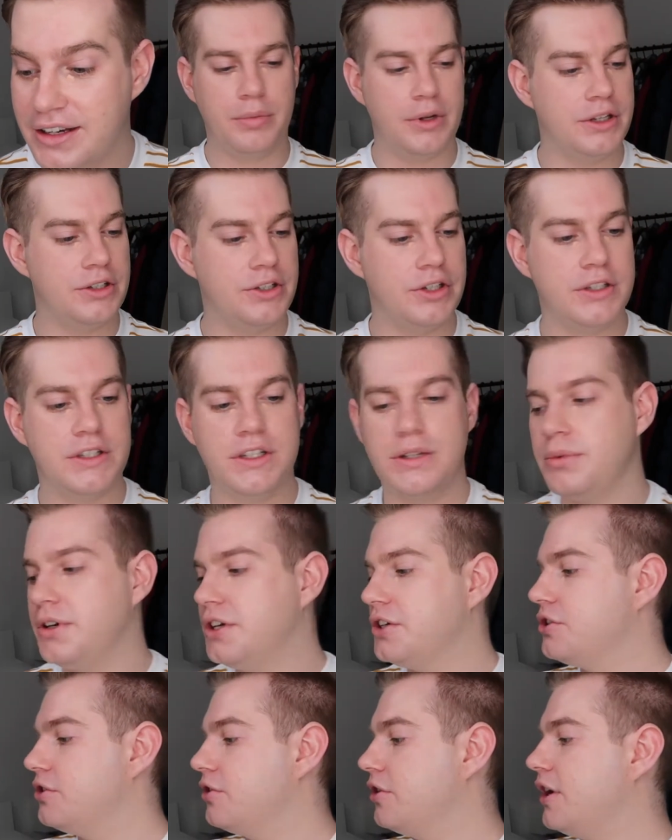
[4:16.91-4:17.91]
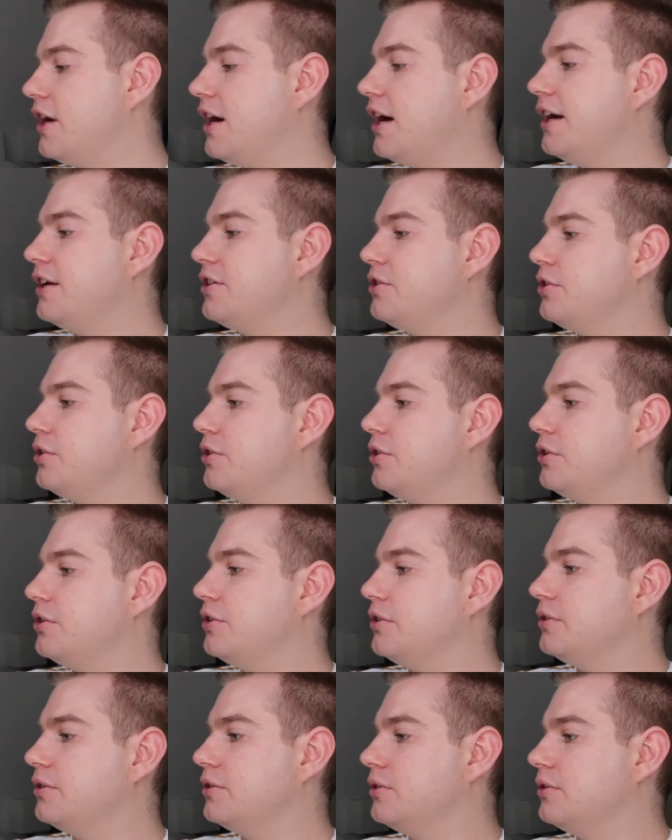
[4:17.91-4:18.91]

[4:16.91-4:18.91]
But just to be sure, I do